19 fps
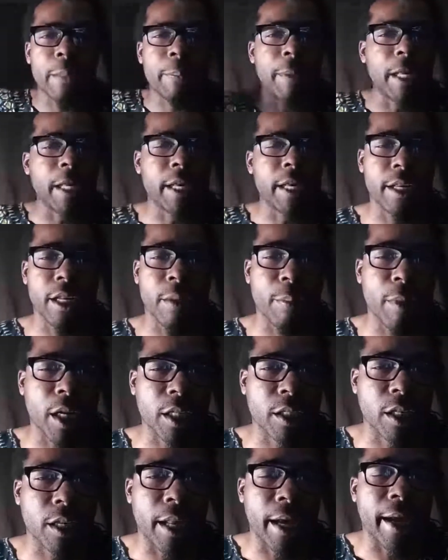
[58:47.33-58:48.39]
be in the
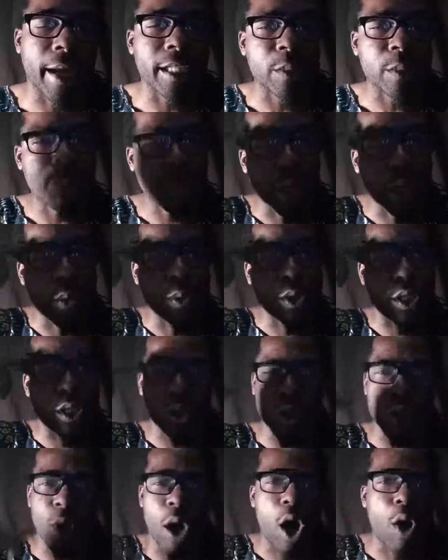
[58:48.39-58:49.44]
motherland.
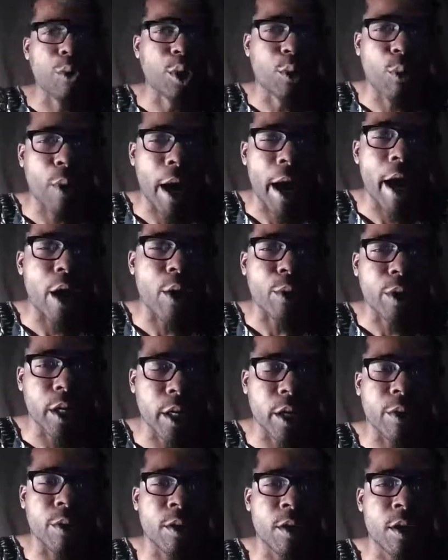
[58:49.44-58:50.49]
You on the ground
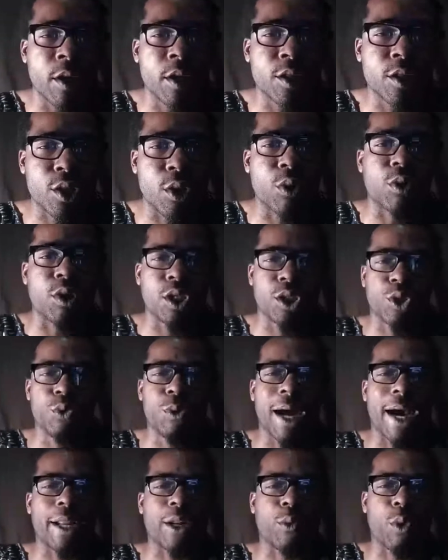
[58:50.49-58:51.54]
here. So, because you
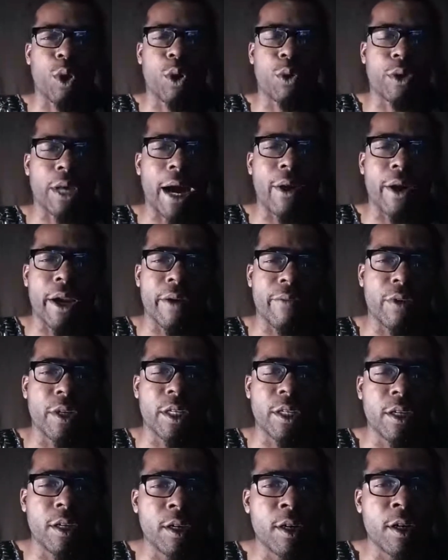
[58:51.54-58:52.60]
got to work out every
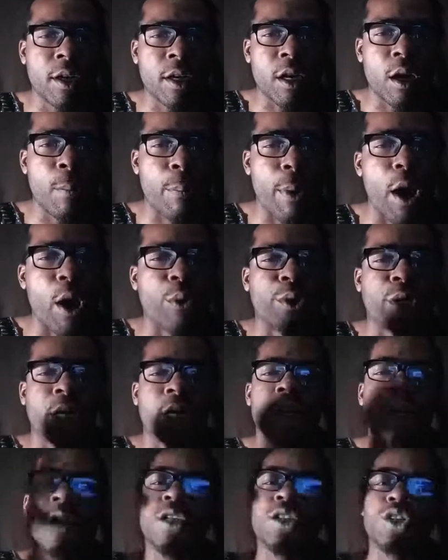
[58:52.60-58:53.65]
component
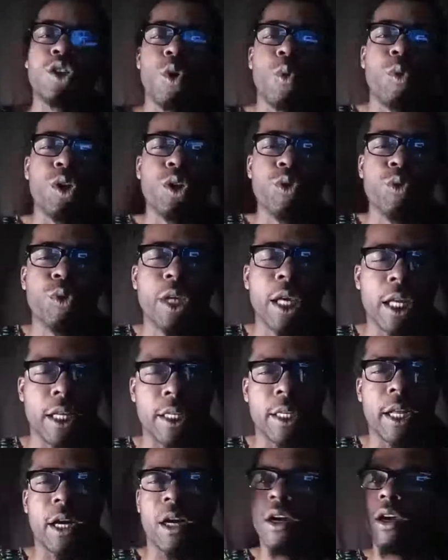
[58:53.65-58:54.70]
so when you get
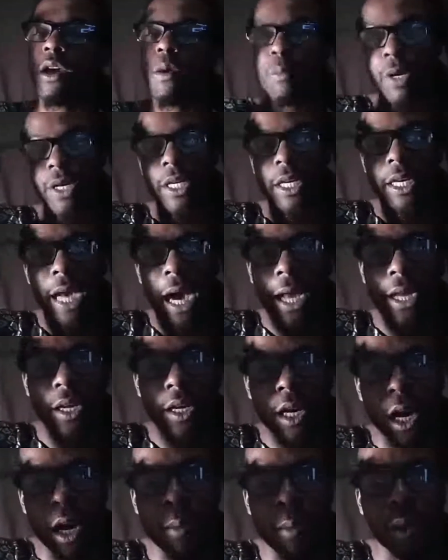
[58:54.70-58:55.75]
there. But it got to
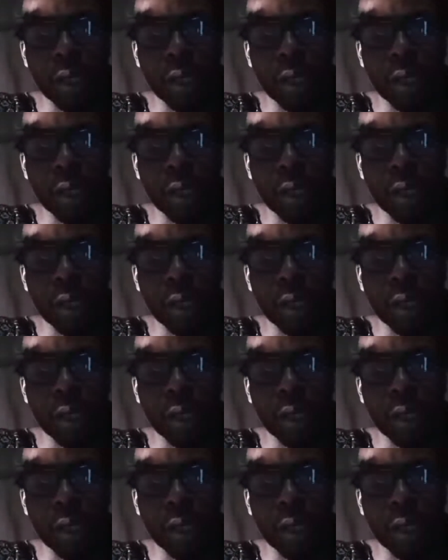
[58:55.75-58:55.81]
come